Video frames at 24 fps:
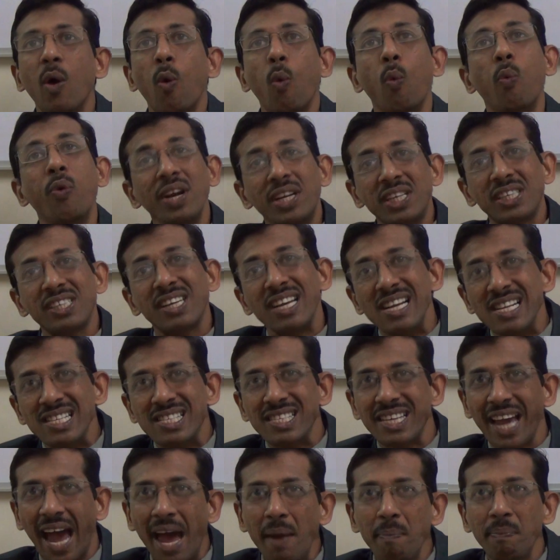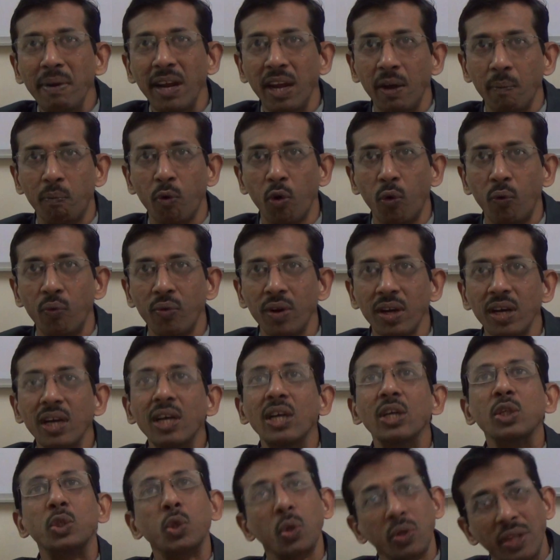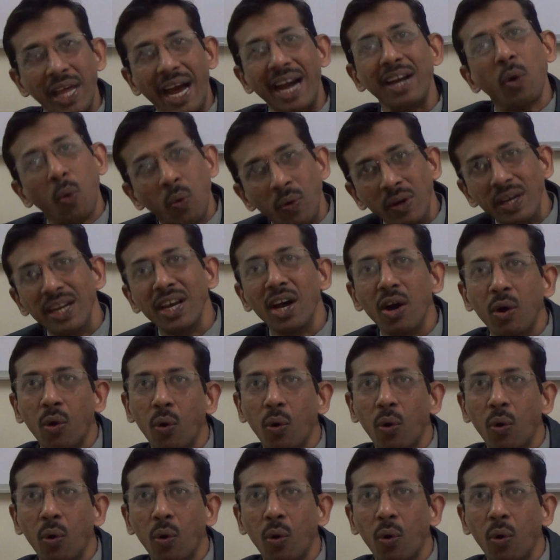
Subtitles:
which skills can be improved, so that only a